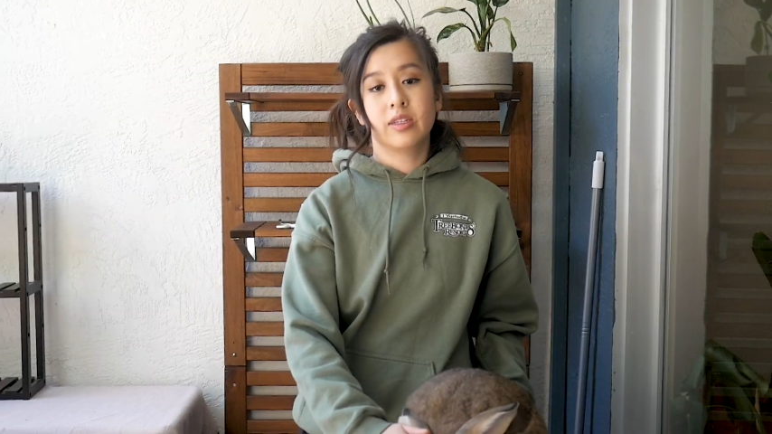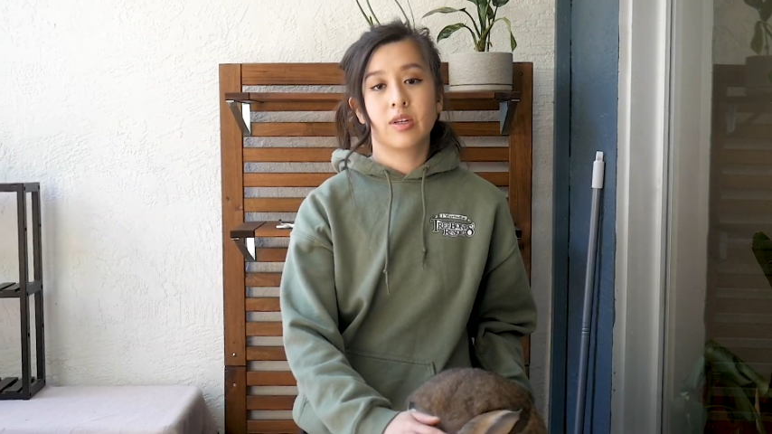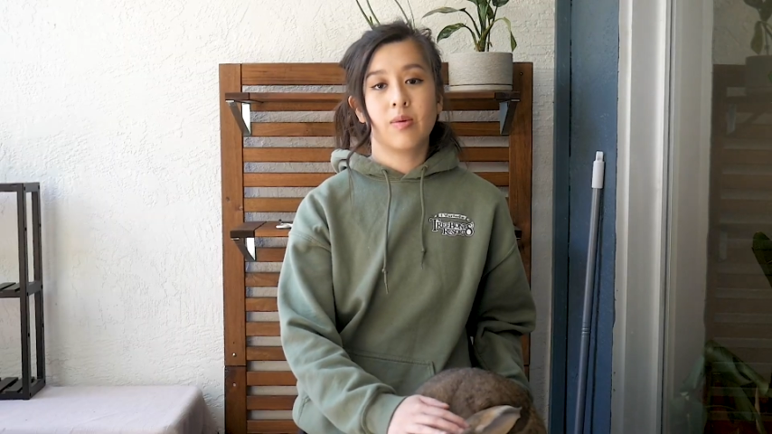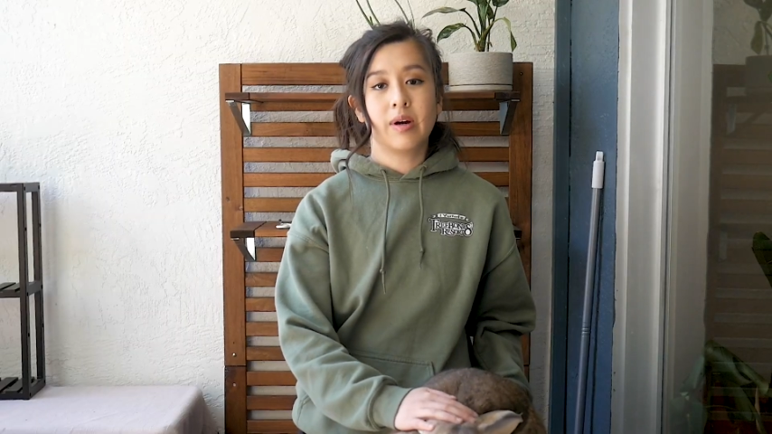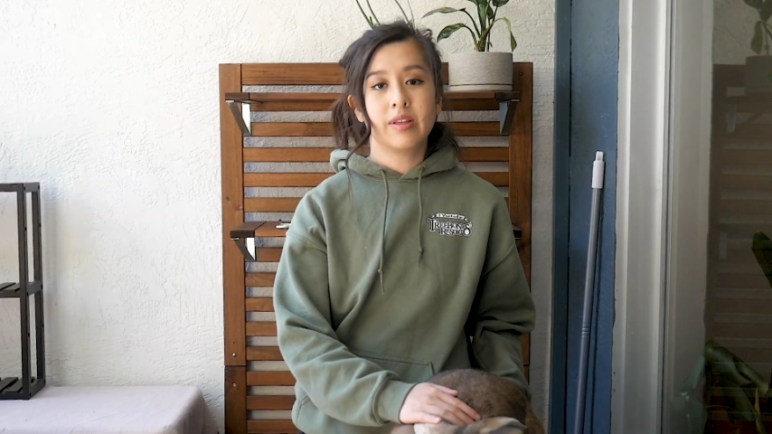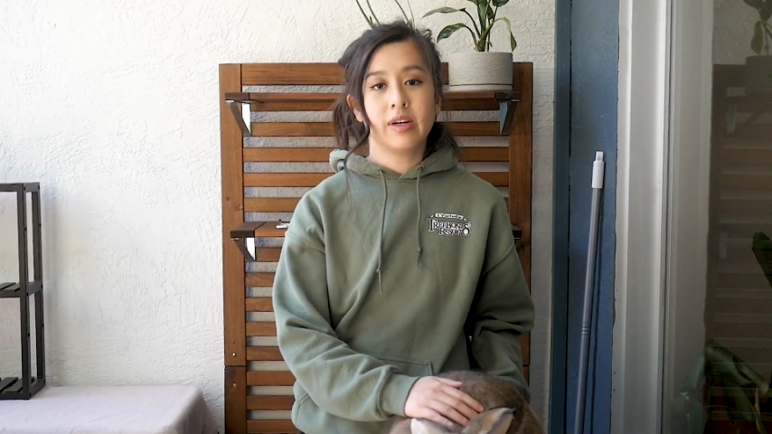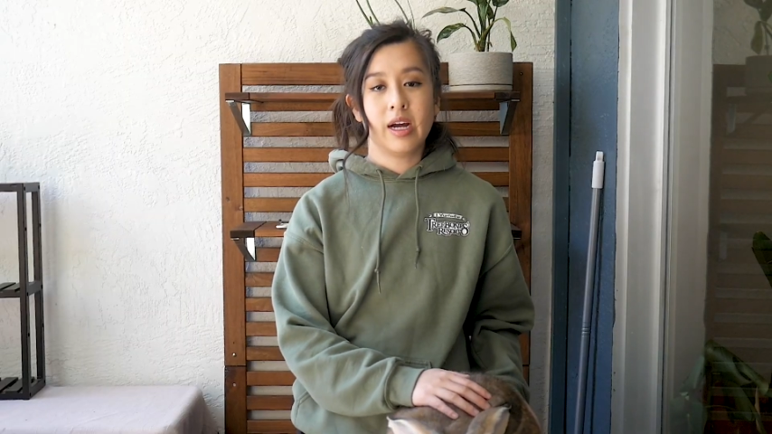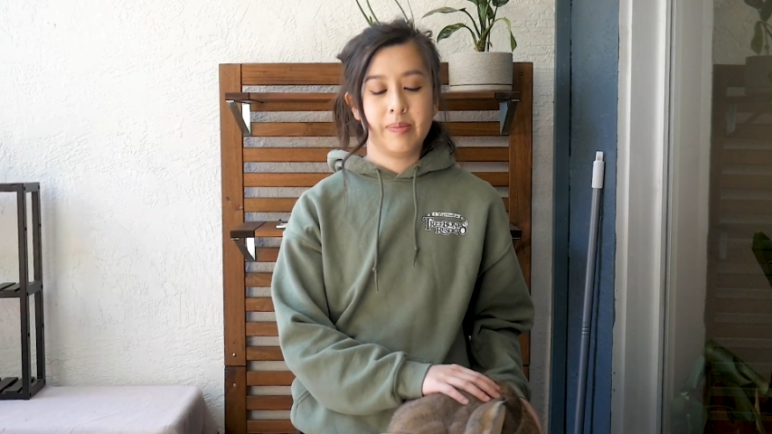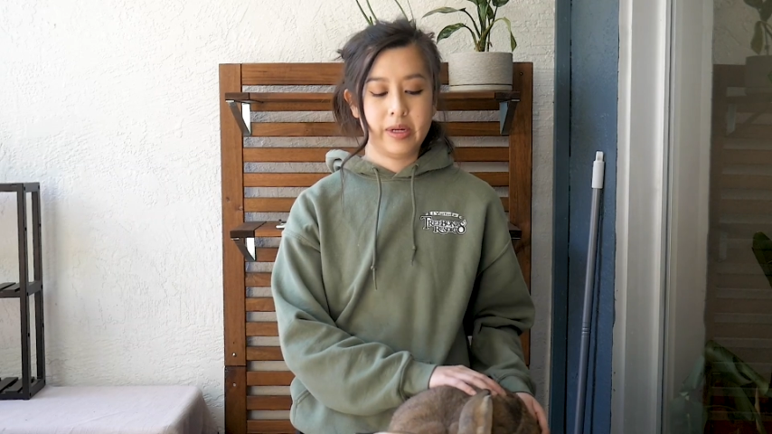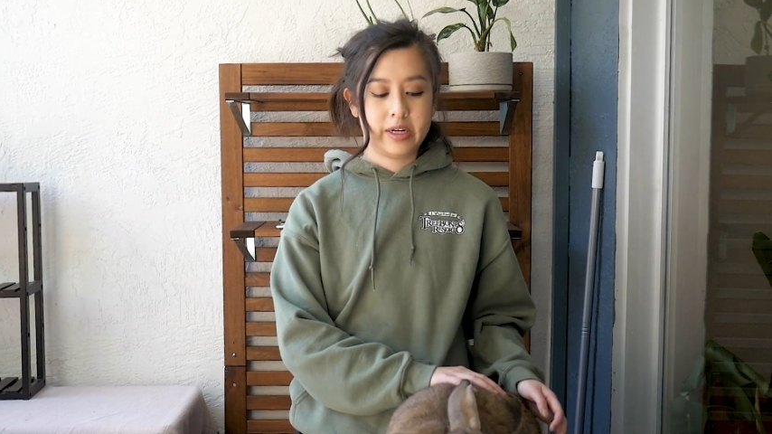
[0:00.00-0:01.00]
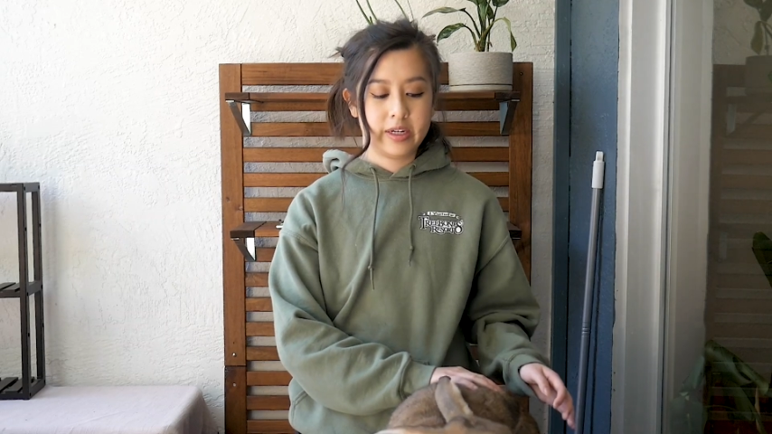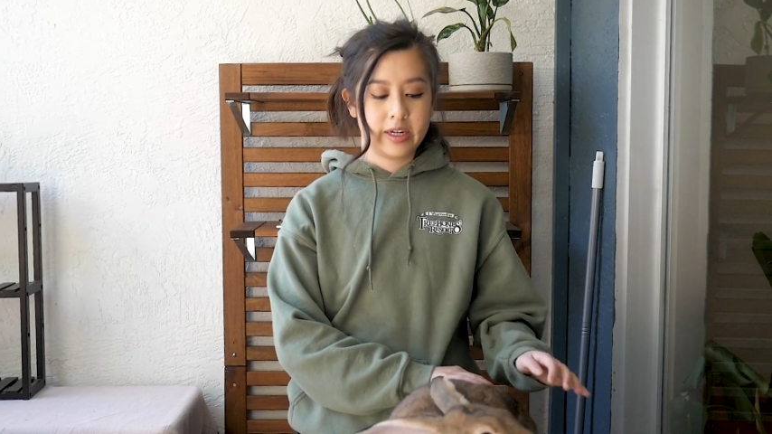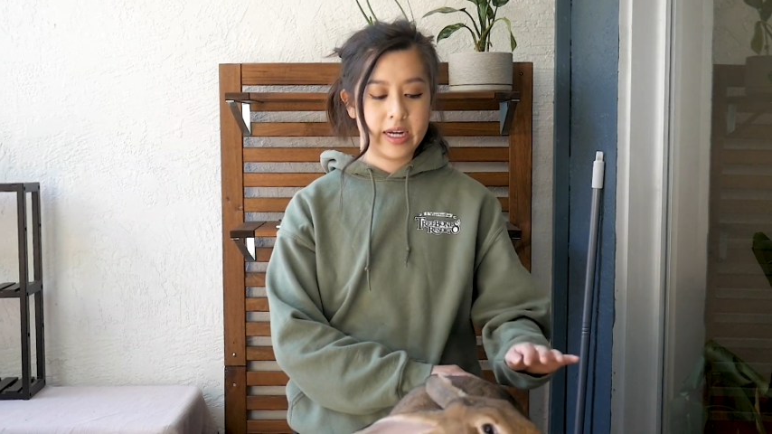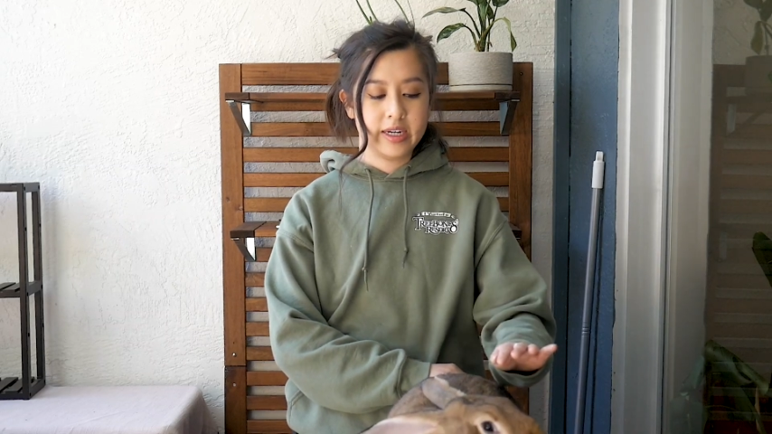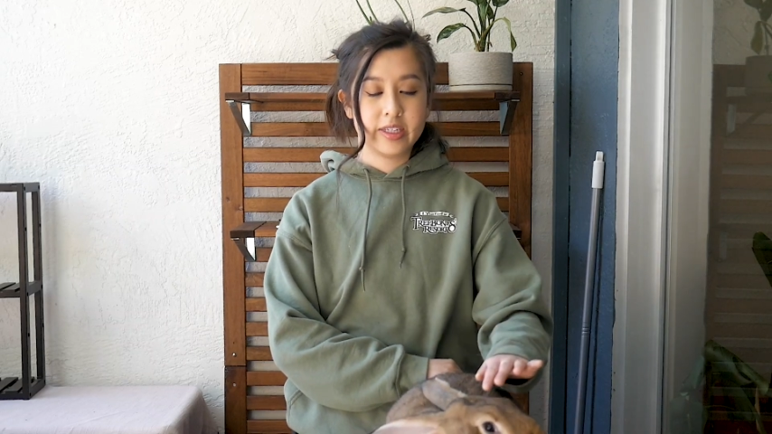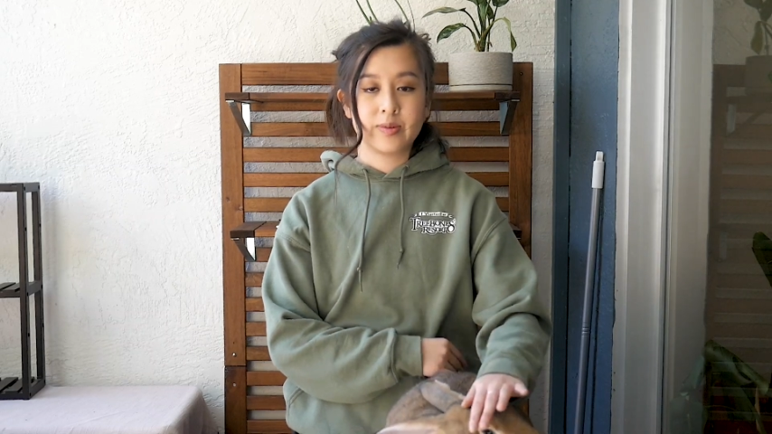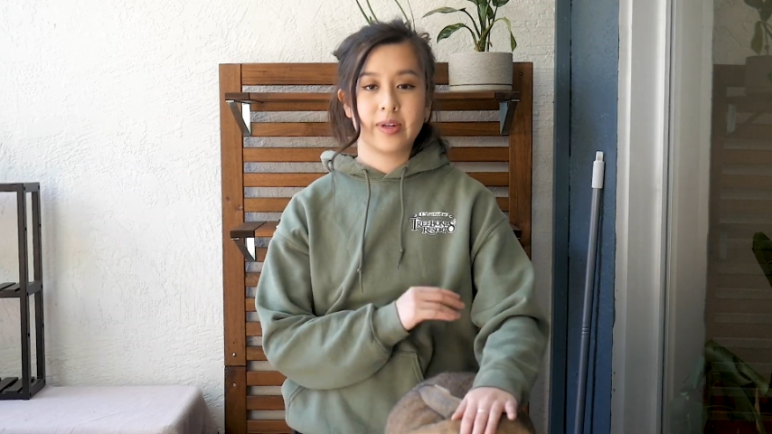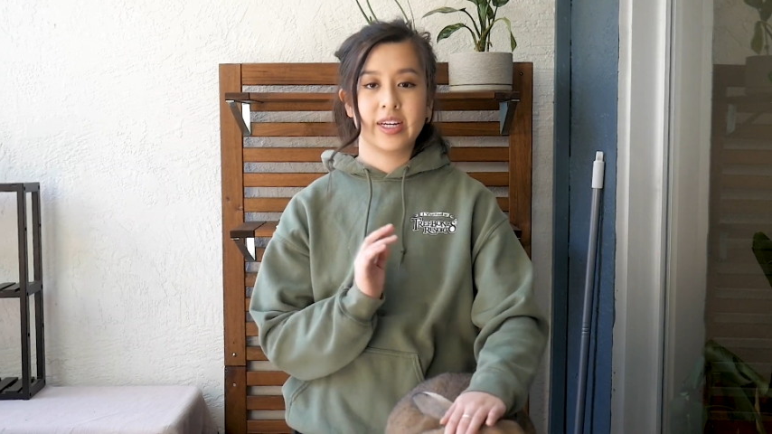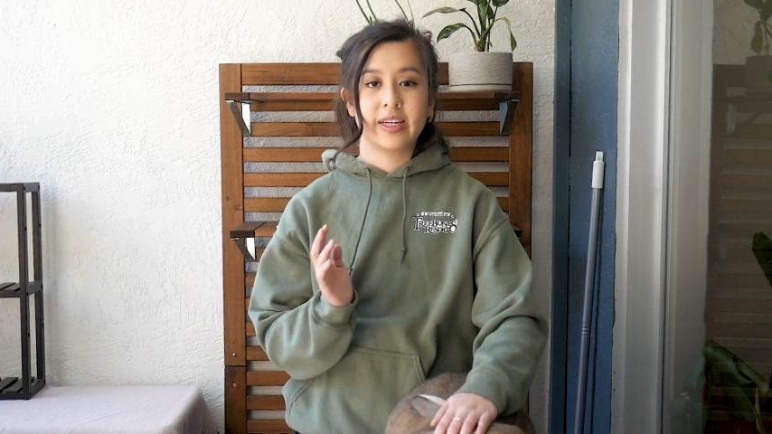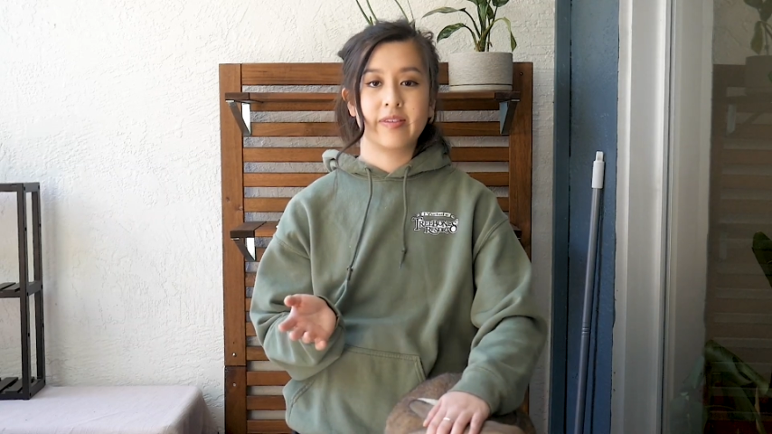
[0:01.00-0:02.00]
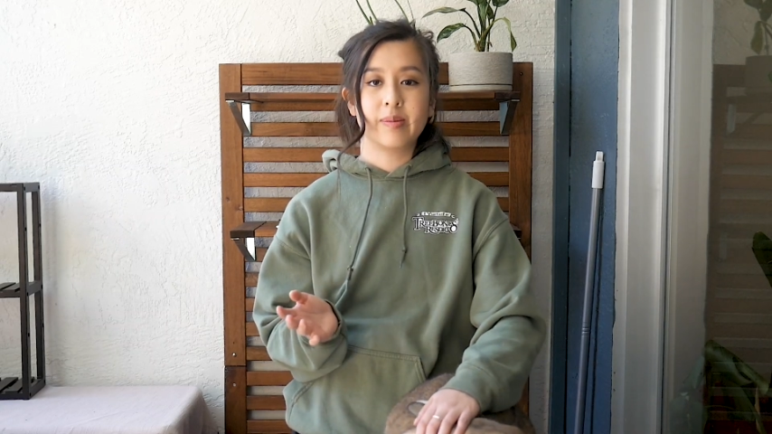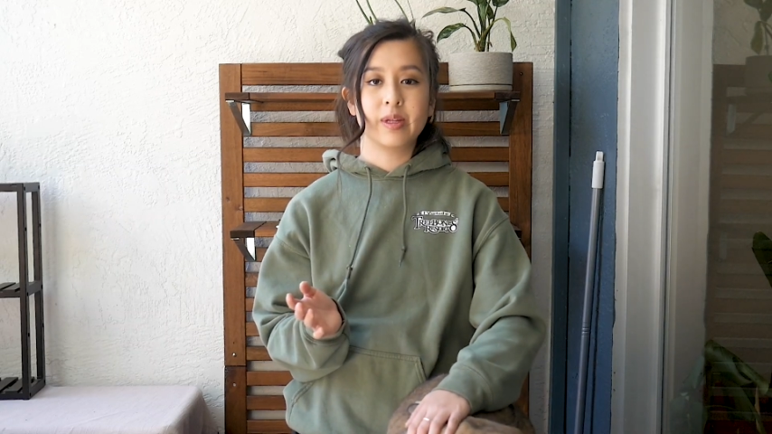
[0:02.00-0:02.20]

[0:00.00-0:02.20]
And so while they're up here, you kind of just want to give them